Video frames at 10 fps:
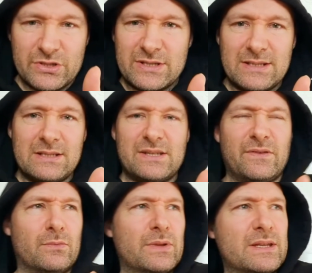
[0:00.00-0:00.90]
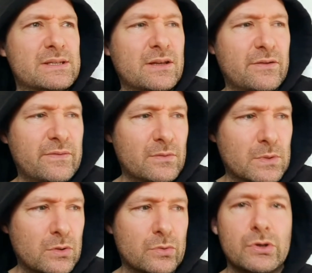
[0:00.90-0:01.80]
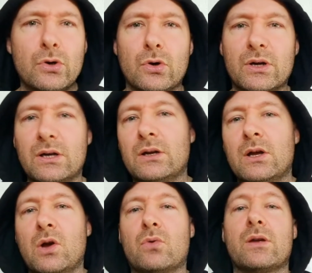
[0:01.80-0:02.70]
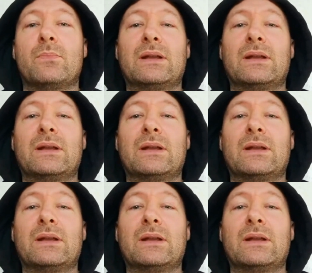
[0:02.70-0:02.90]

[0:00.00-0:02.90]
not just in this film, but there's another film called Hook, where